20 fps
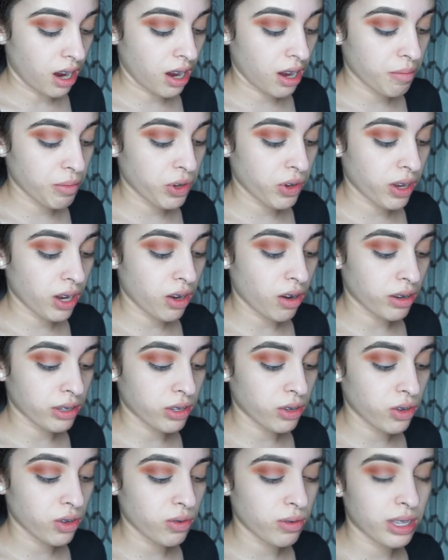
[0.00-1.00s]
You can also
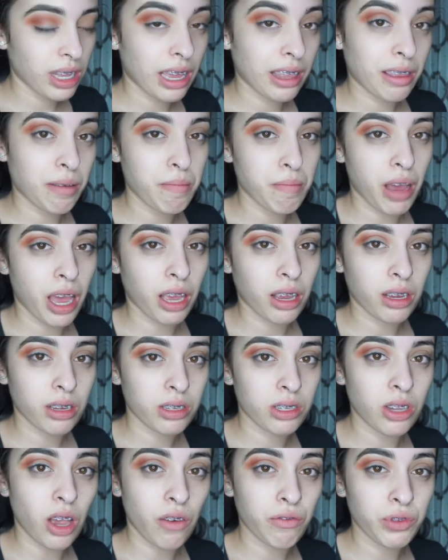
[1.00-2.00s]
use like the MAC
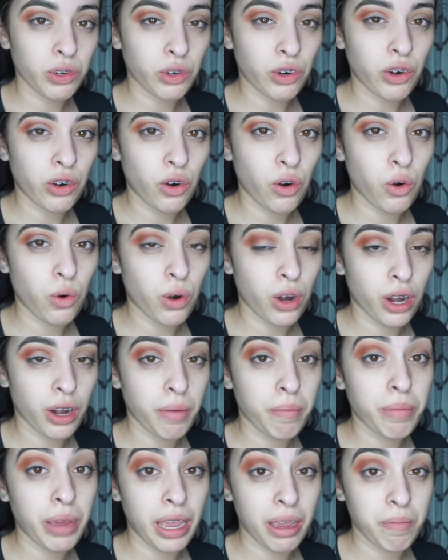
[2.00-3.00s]
Soft Ochre
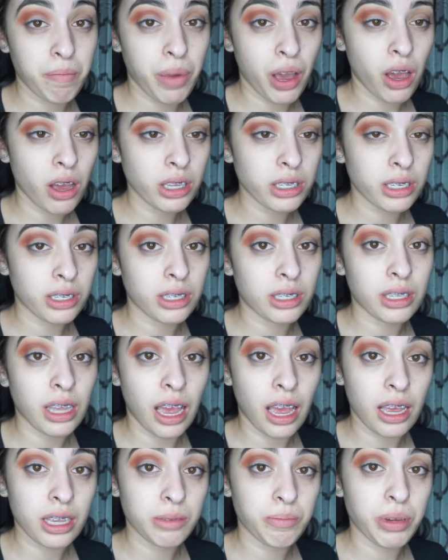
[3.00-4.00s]
Paint Pot, since that
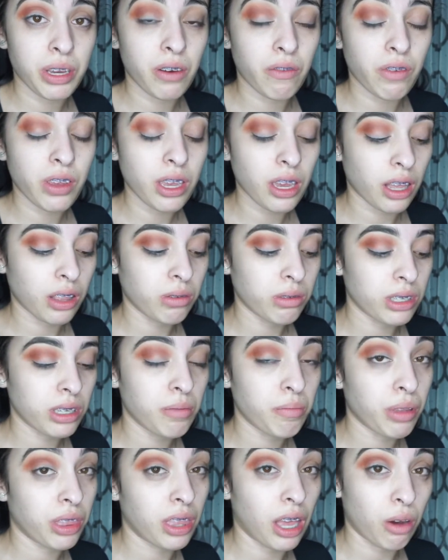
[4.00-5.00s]
has a bit of a yellow tint,
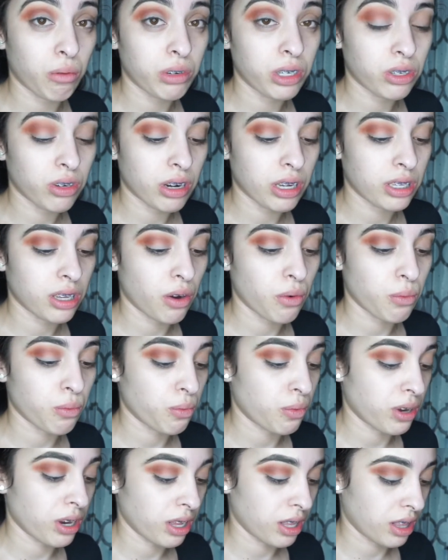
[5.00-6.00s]
but that one dries out
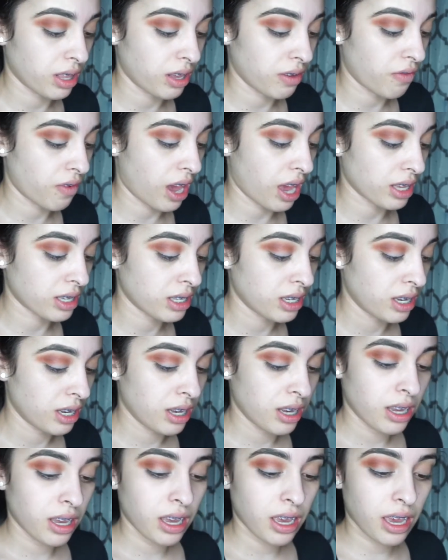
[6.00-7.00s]
really fast.
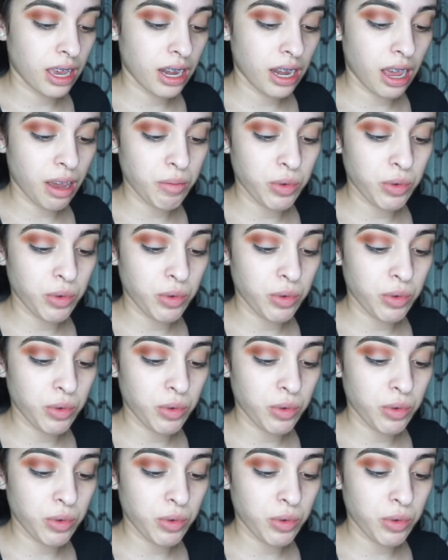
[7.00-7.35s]
And I'm